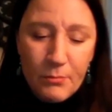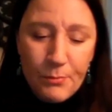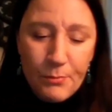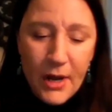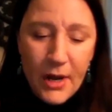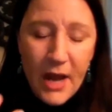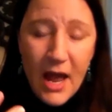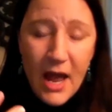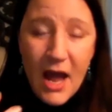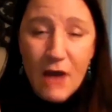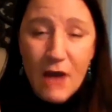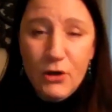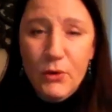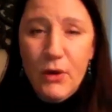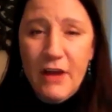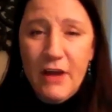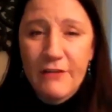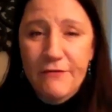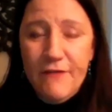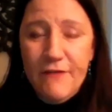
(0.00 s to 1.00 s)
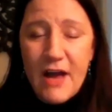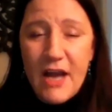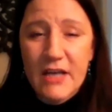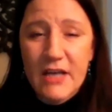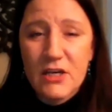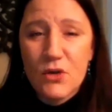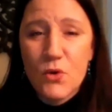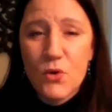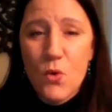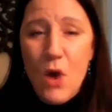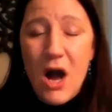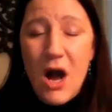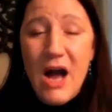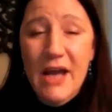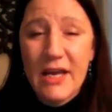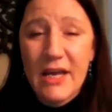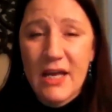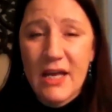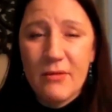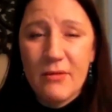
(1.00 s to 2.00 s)
But how do I find who
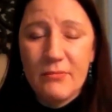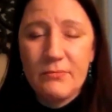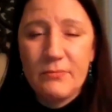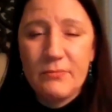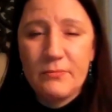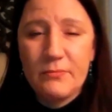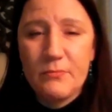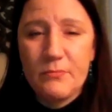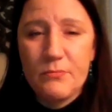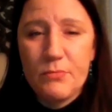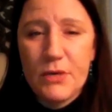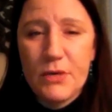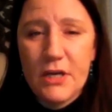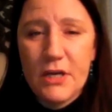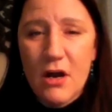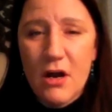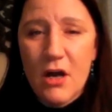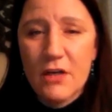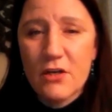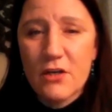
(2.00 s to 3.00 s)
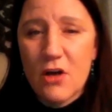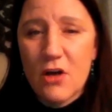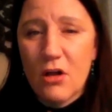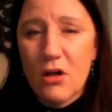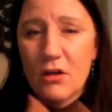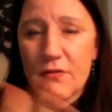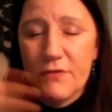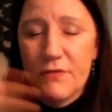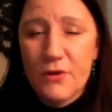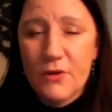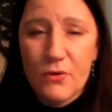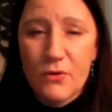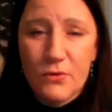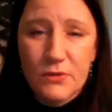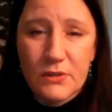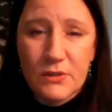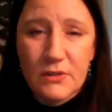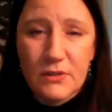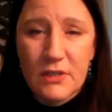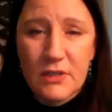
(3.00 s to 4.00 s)
I am beyond all of
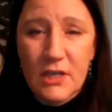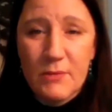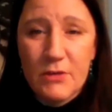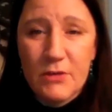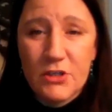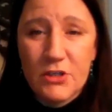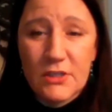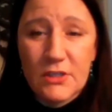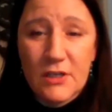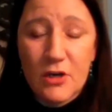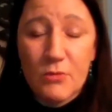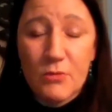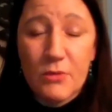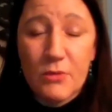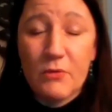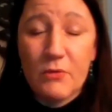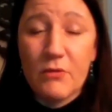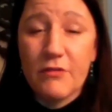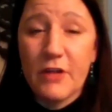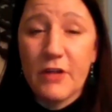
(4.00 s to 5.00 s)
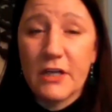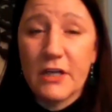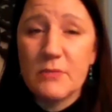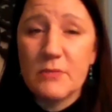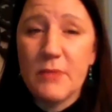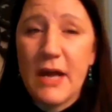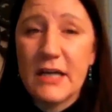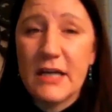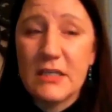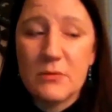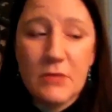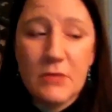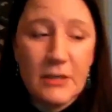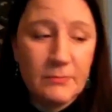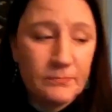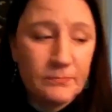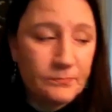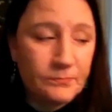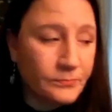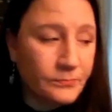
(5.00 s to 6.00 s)
those images that are being reflected back to me?